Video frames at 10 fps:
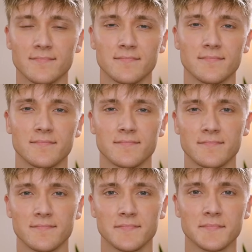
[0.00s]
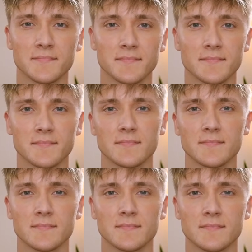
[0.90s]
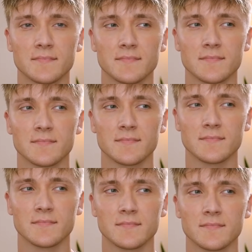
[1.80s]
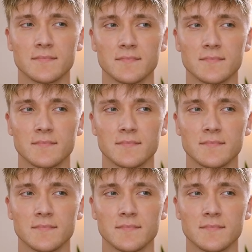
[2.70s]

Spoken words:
This person isn't speaking.